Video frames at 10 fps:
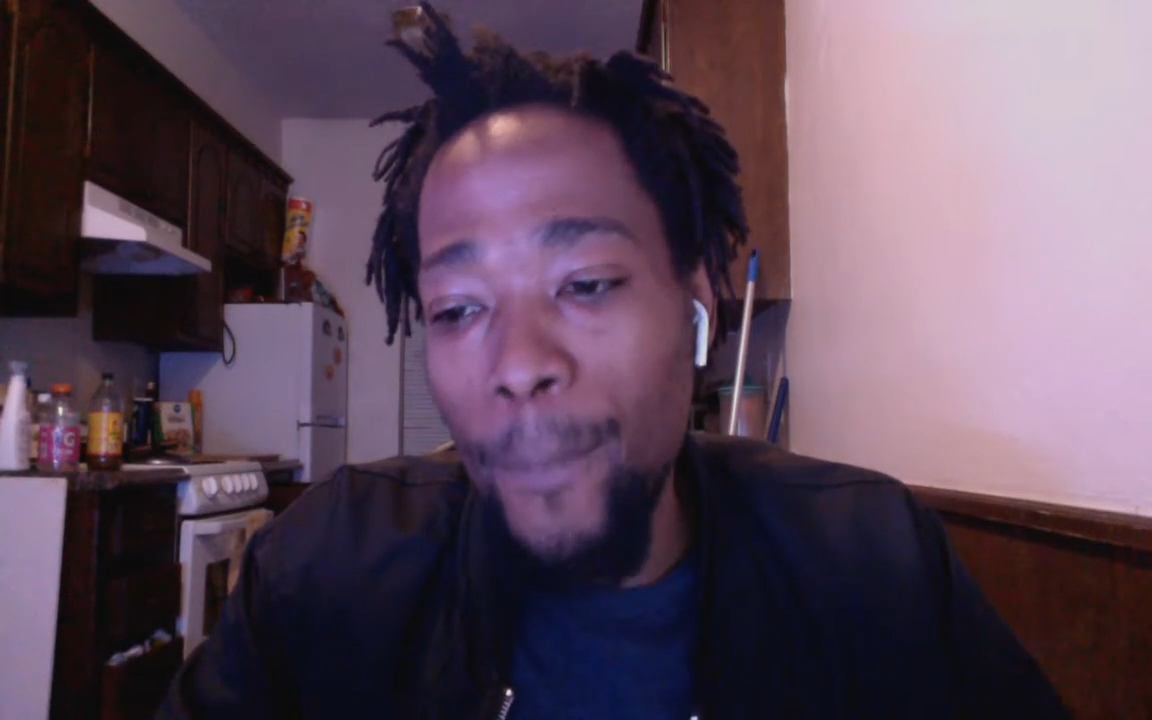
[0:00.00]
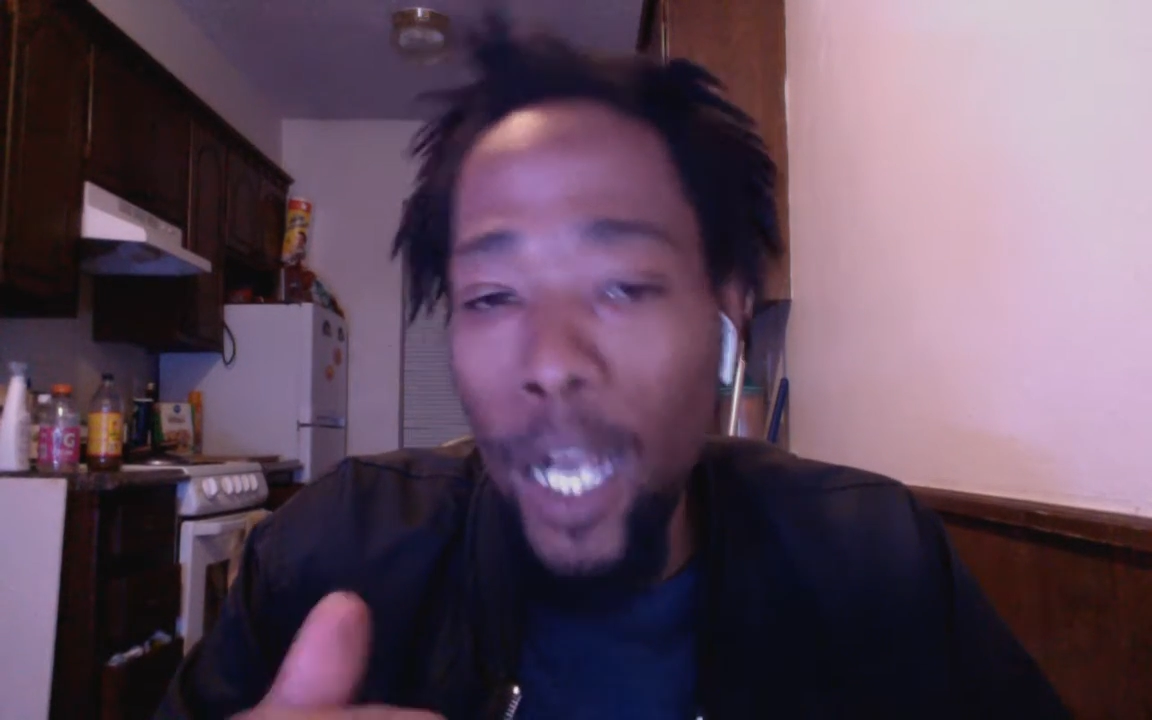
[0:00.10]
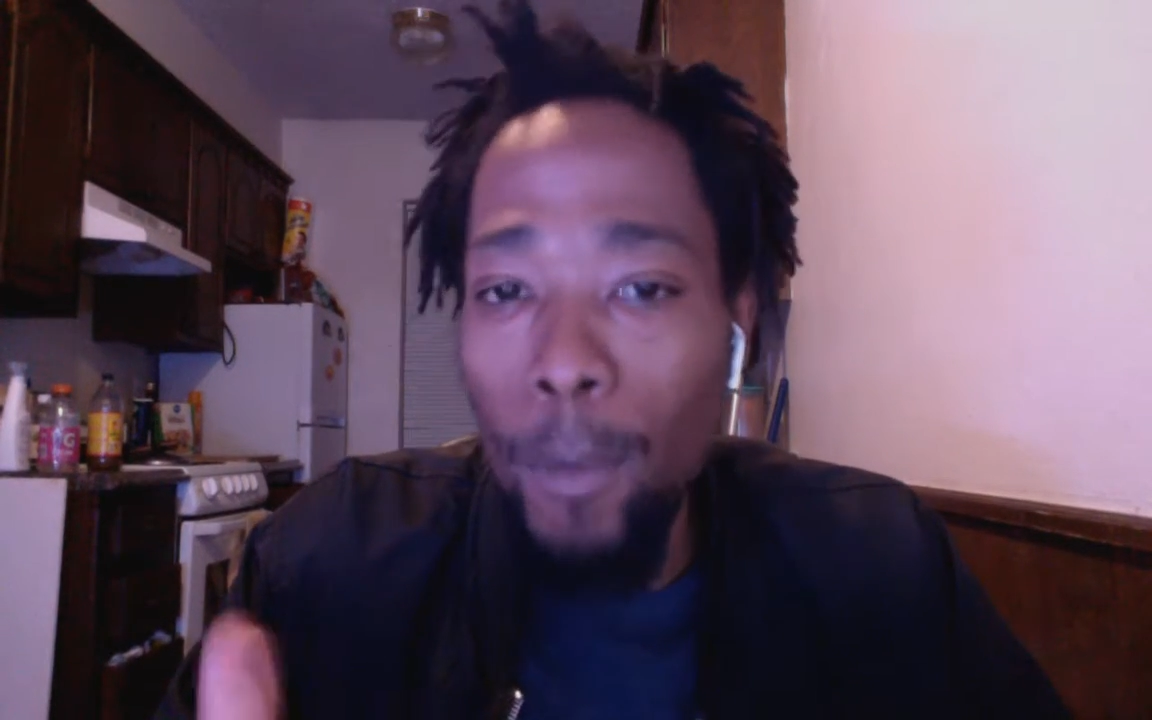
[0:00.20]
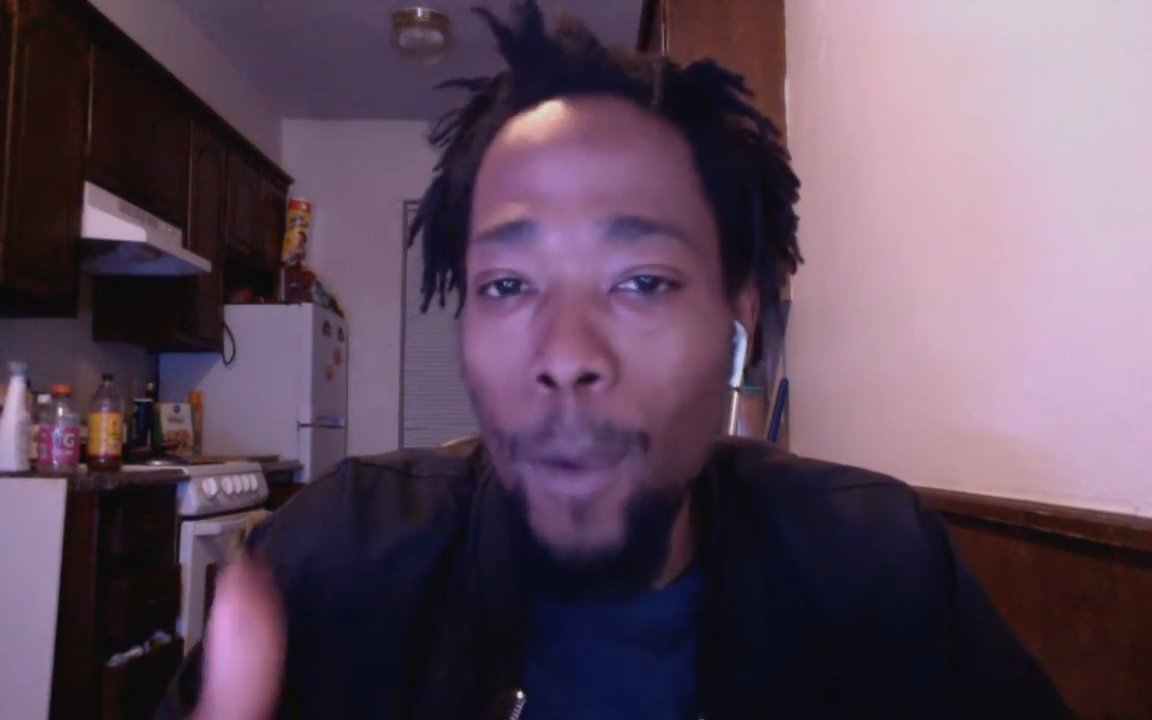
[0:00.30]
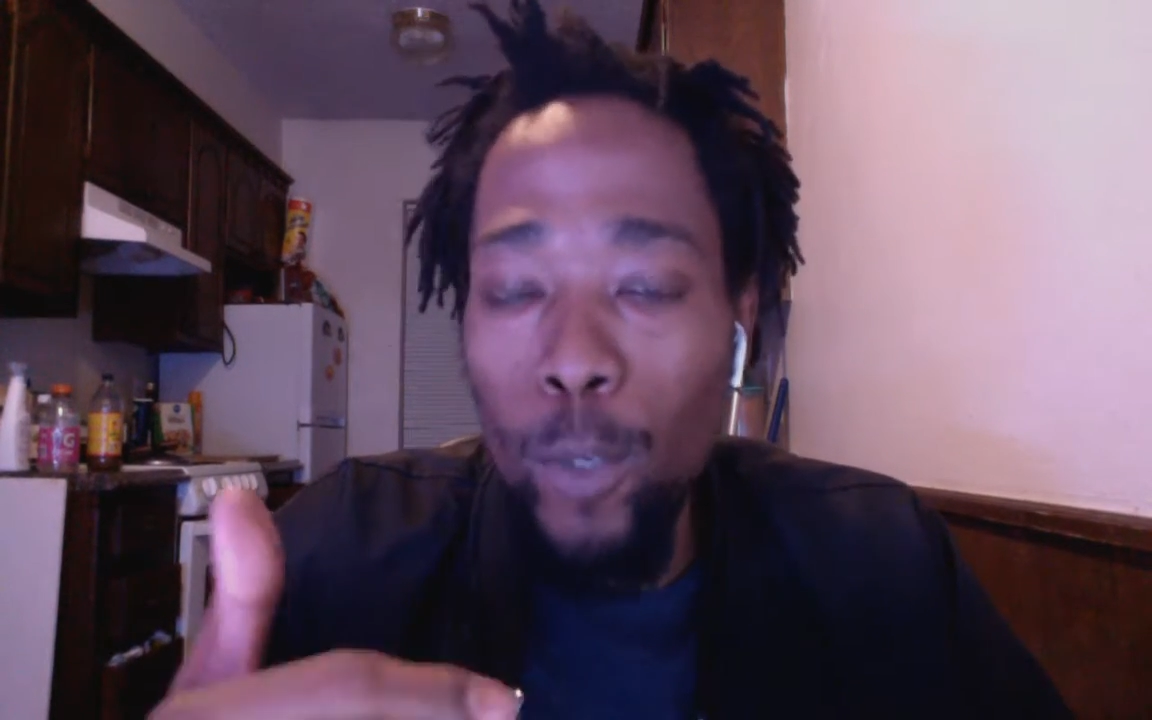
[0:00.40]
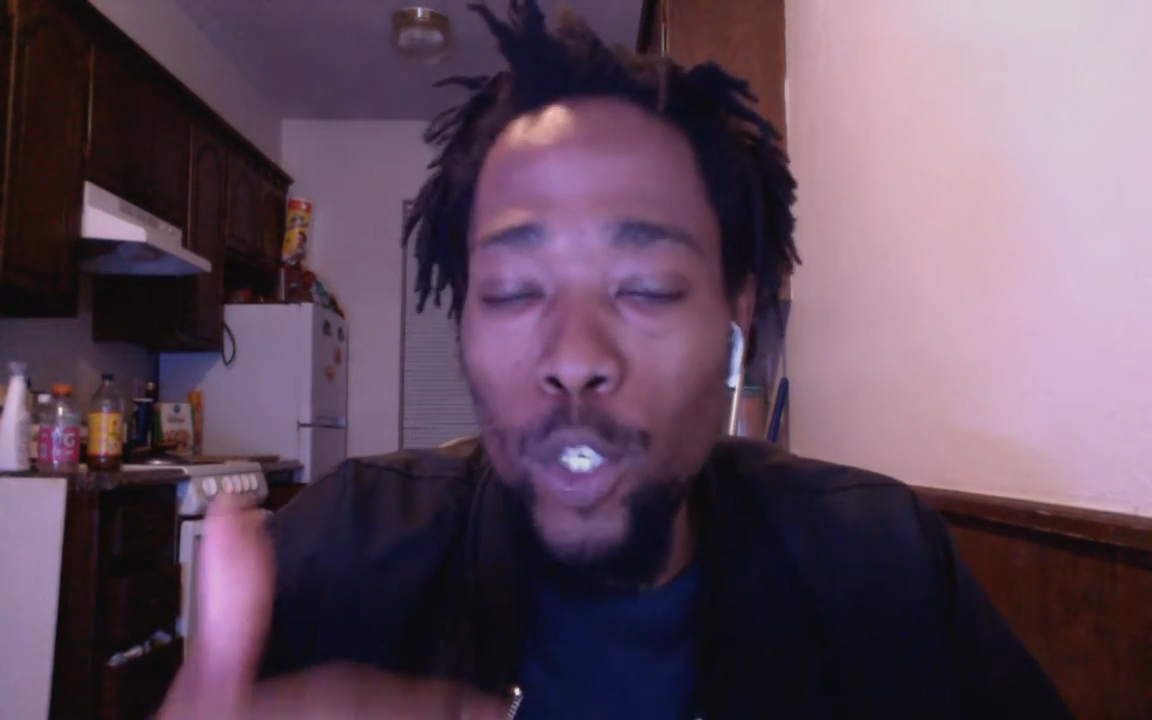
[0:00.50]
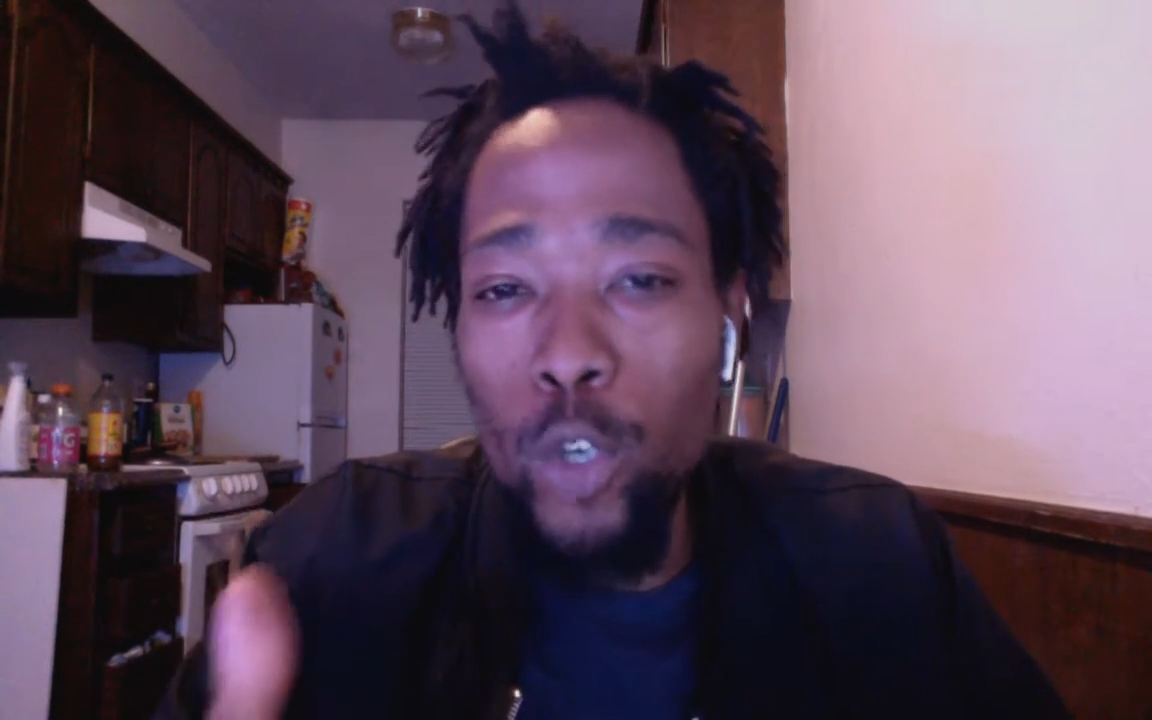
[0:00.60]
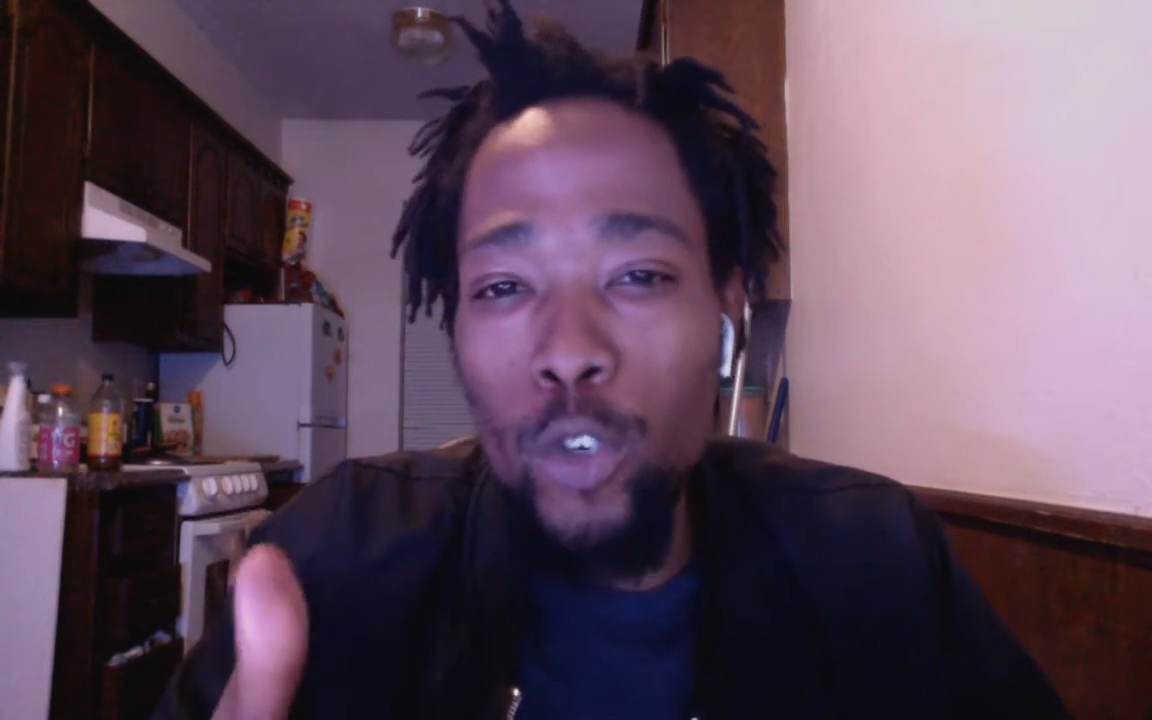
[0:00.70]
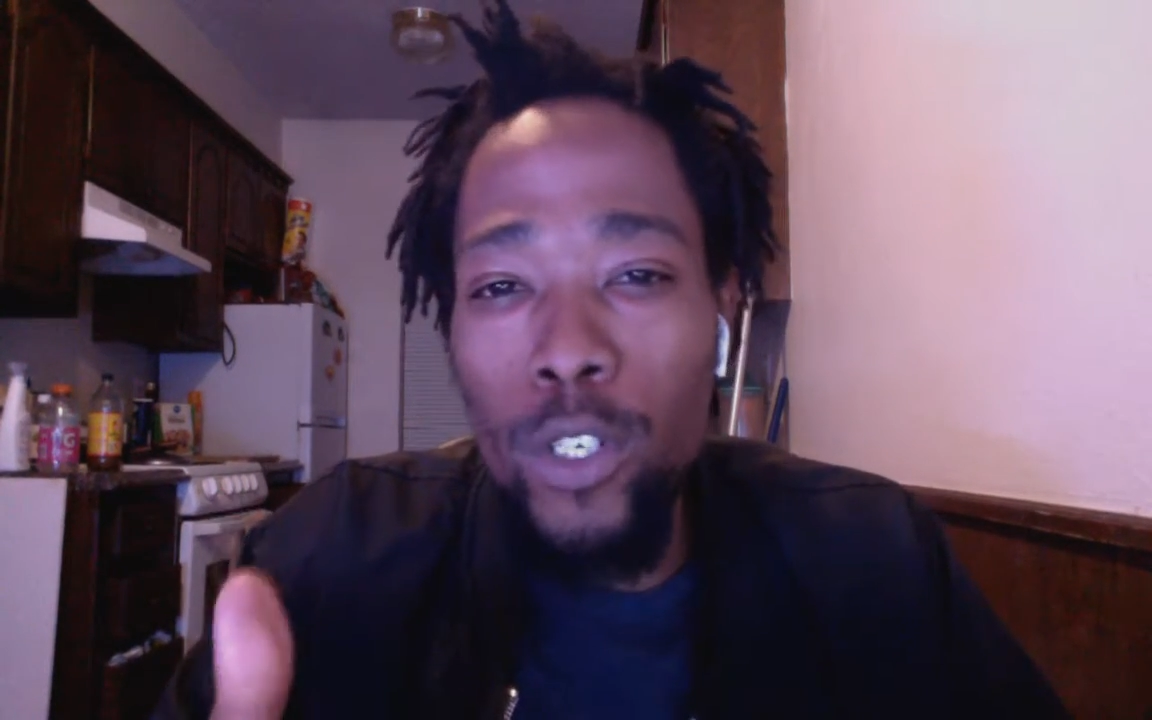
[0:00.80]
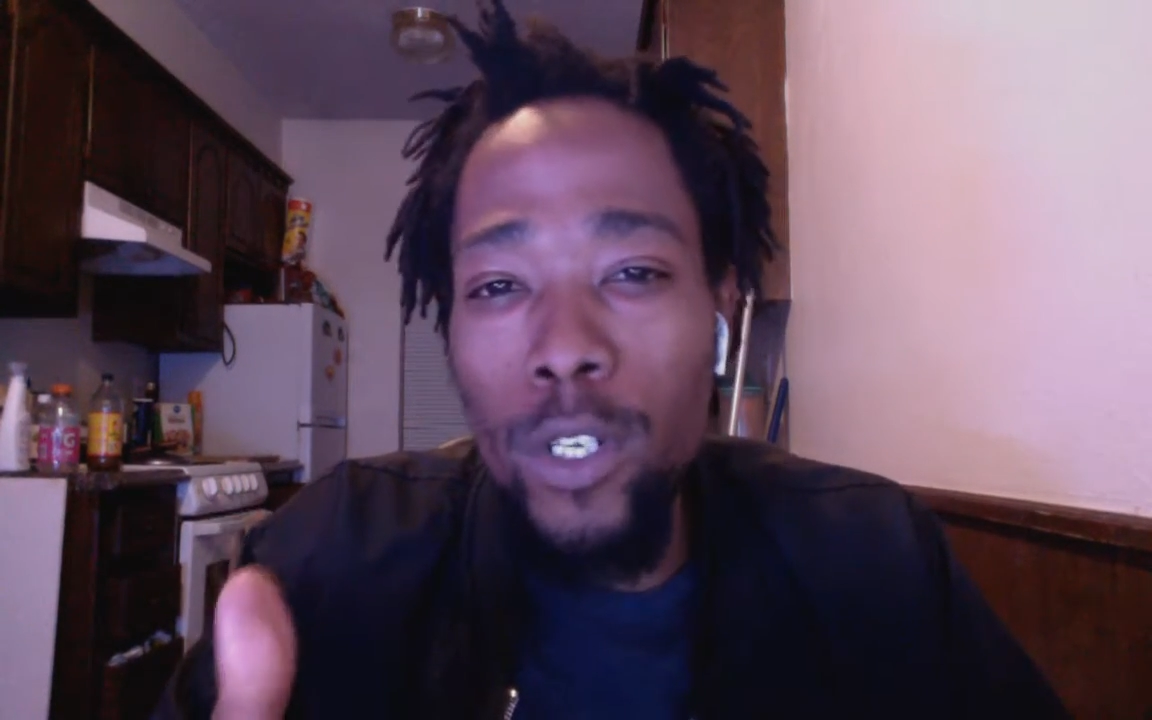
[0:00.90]
come up with
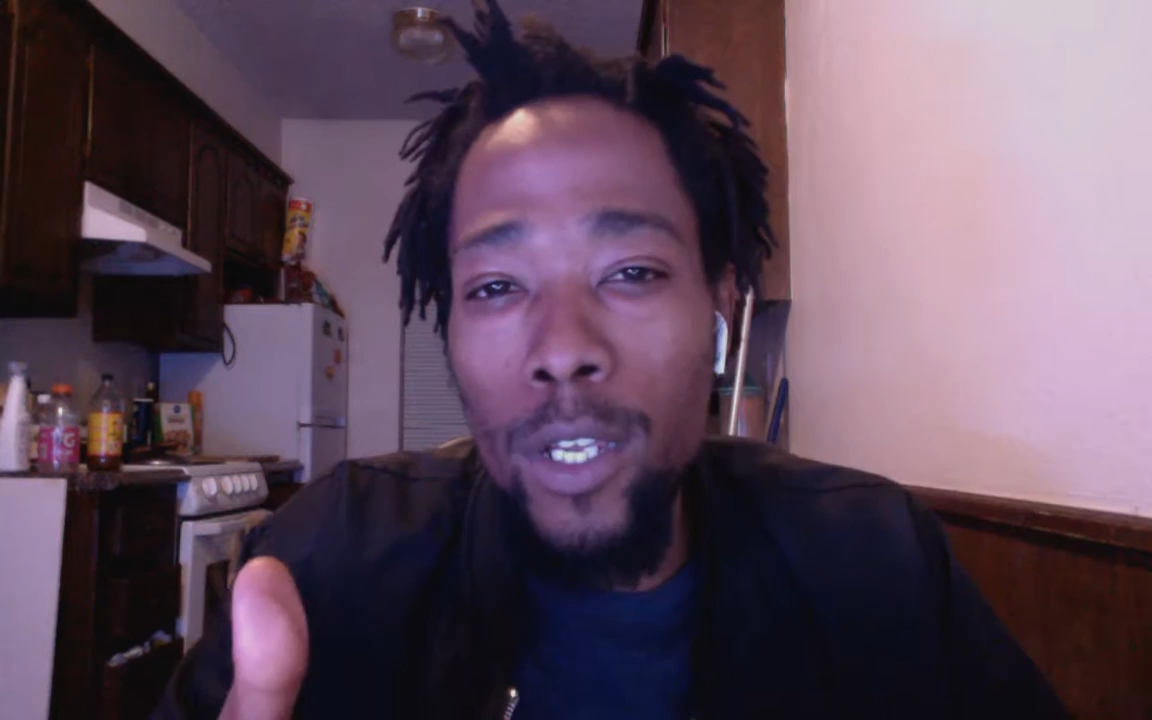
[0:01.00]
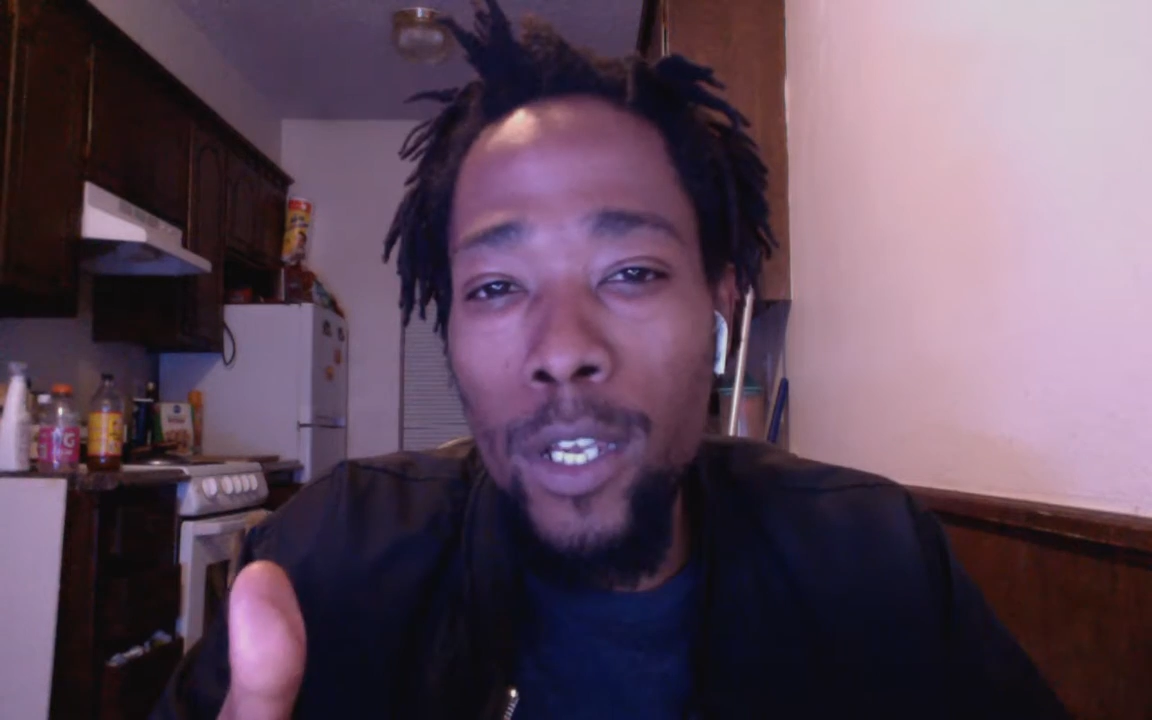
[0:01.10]
certain,